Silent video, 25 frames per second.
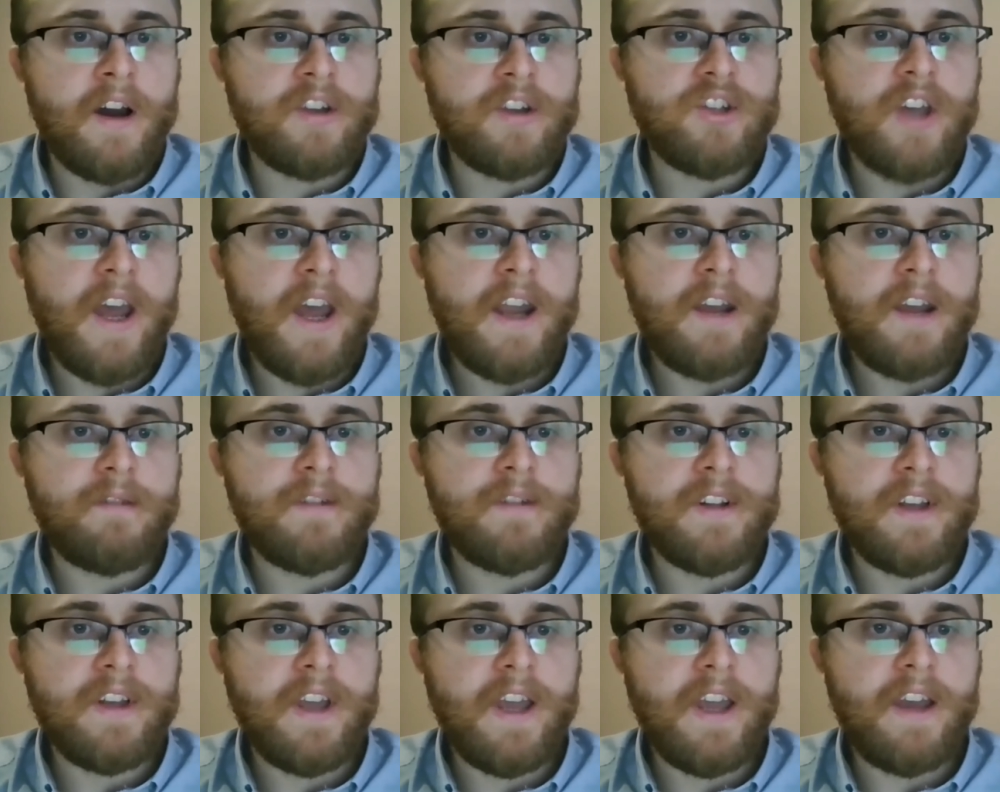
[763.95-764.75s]
China
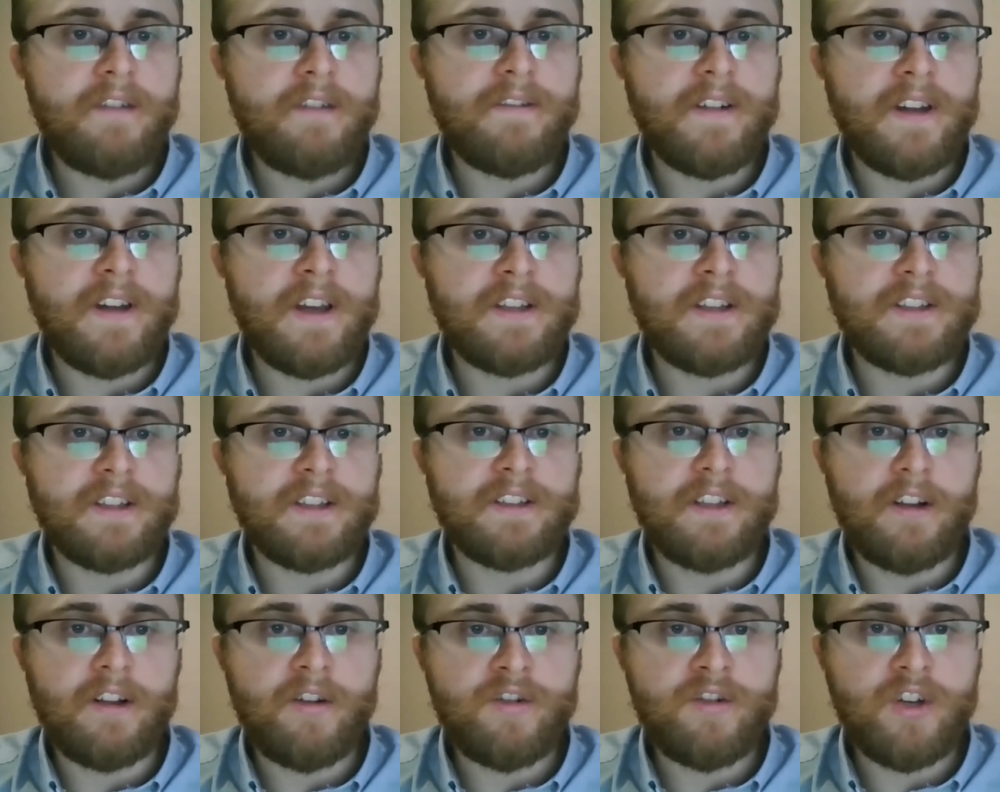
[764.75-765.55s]
will have a
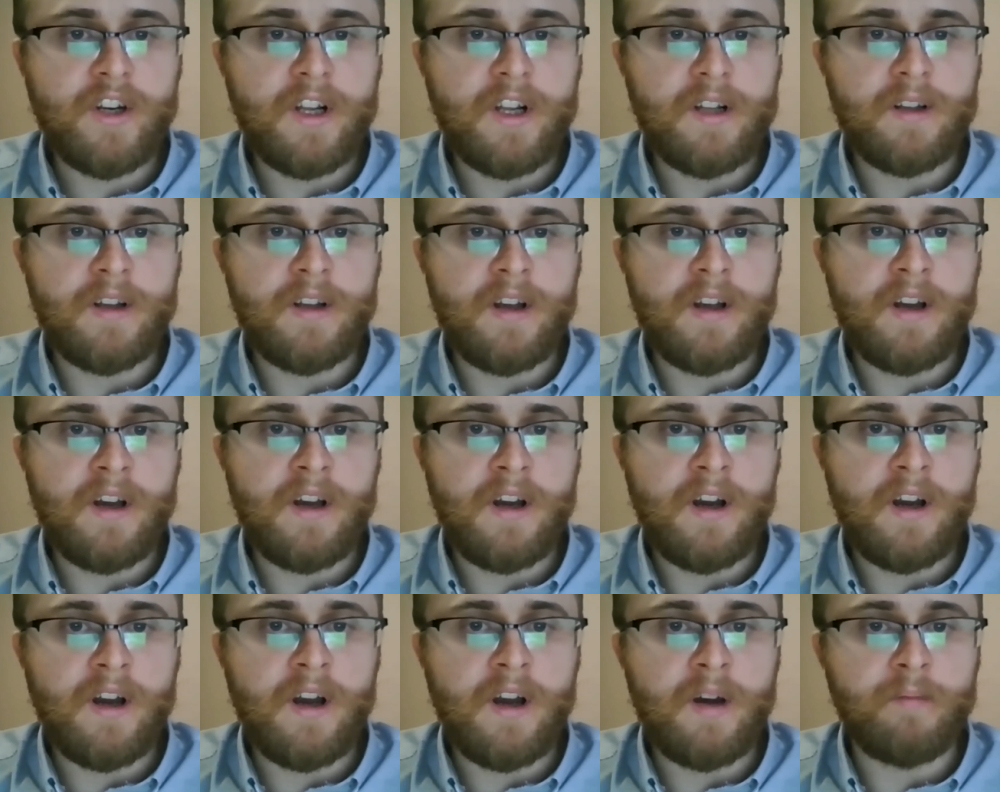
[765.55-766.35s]
technological
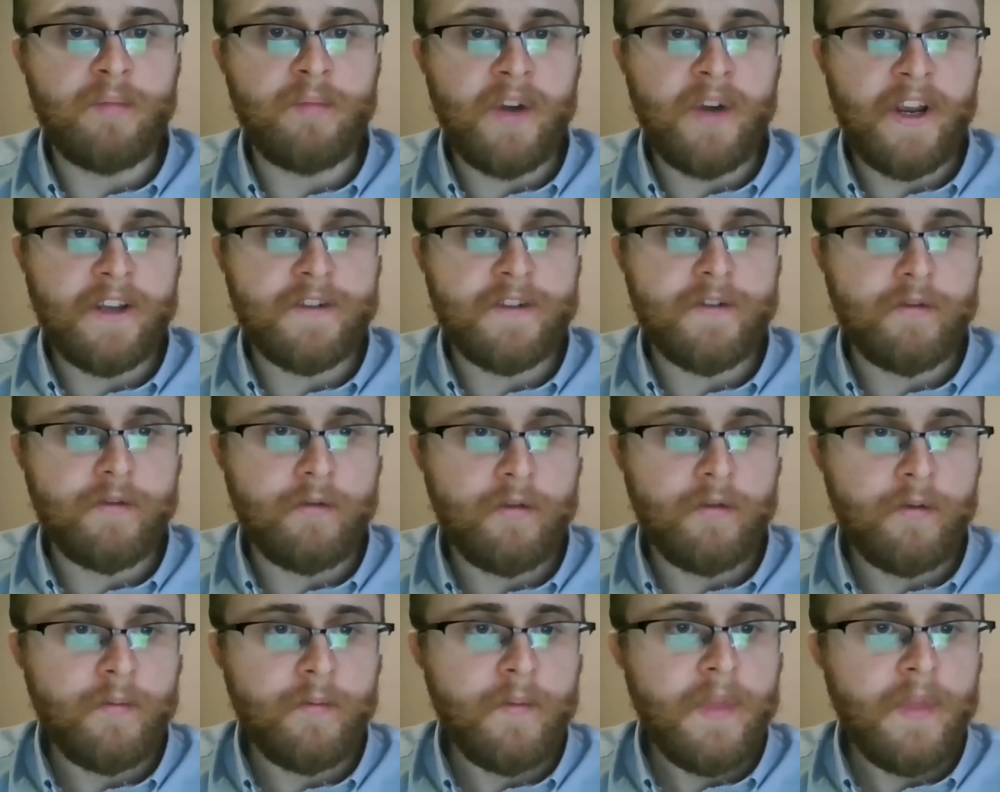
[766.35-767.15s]

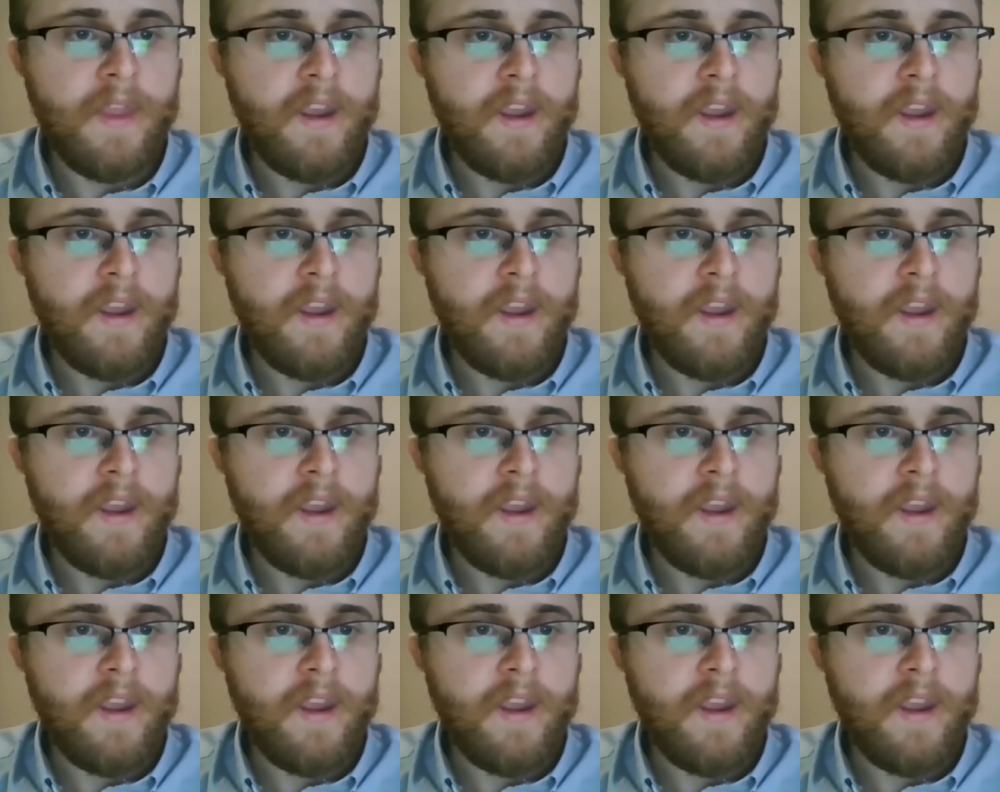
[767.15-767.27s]
breakthrough,